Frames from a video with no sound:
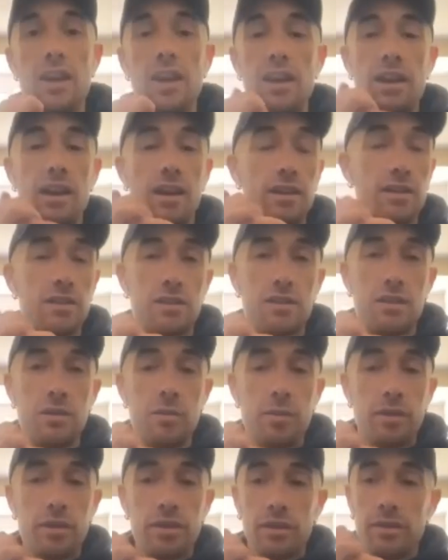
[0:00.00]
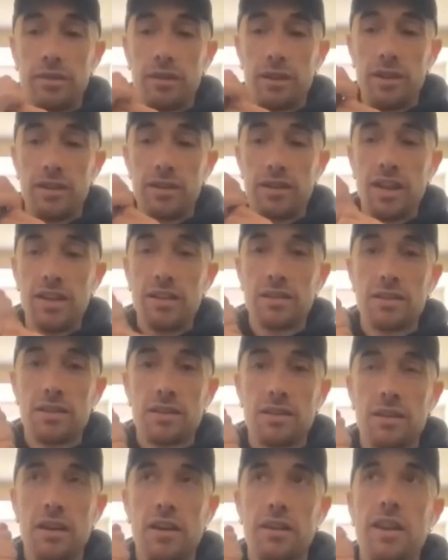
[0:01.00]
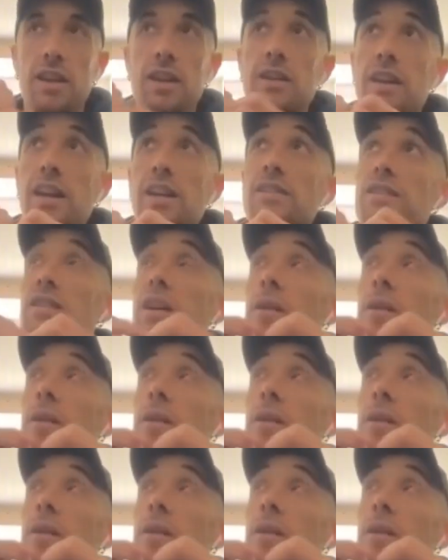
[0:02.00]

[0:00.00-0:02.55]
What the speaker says: Yeah, it's super intense. I think that's